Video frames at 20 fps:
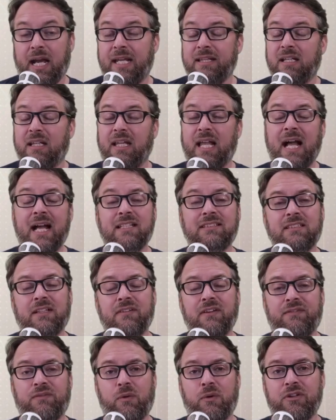And the last
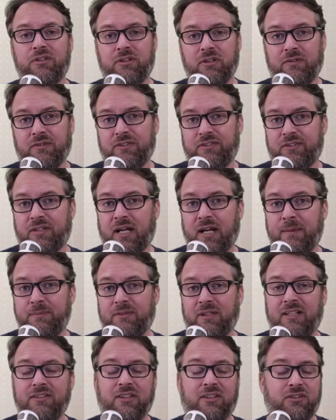of the 4 service
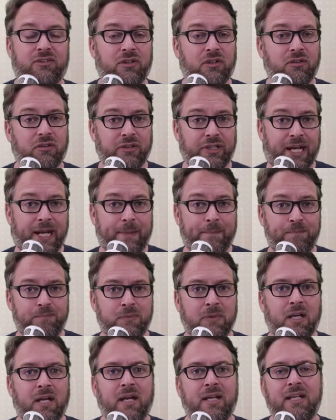types is external name.
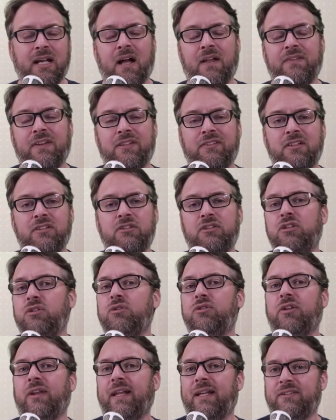Now, this is
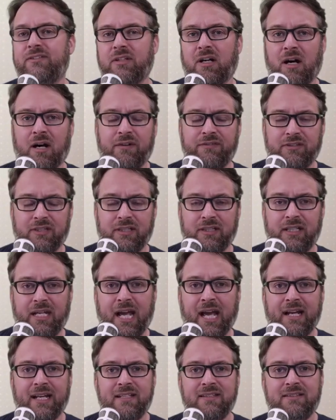used less
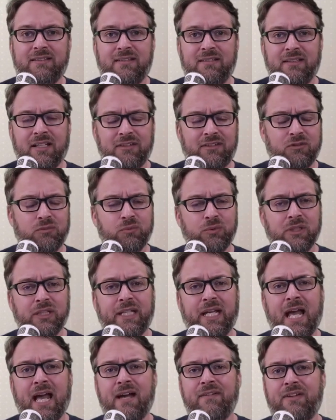often, and it doesn't
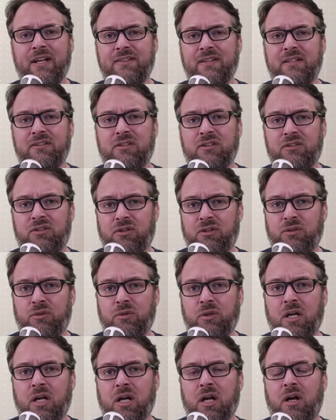really have anything to
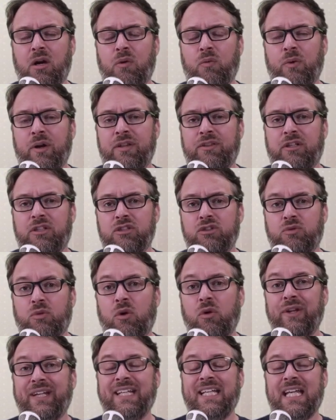do with
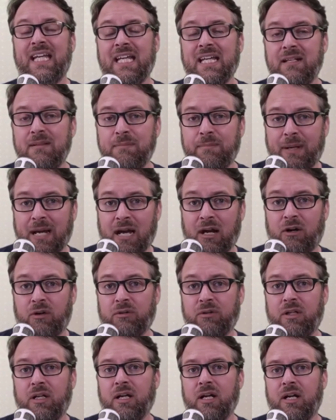controlling
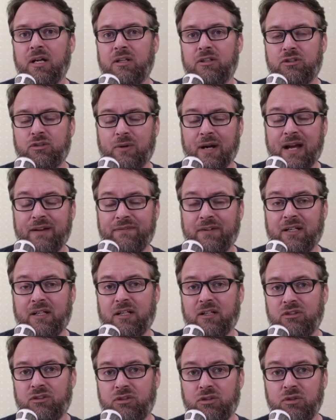inbound
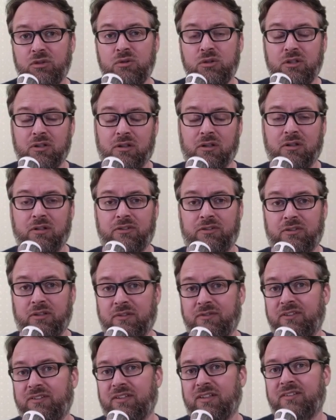traffic to your
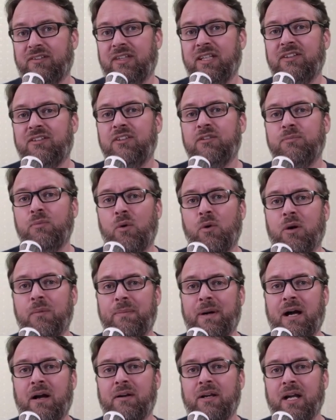services. This is more
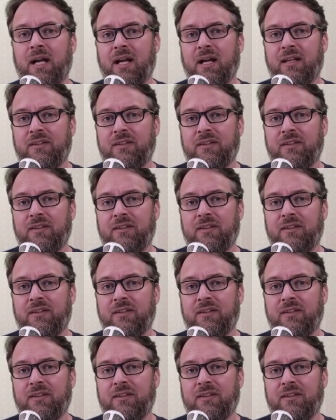about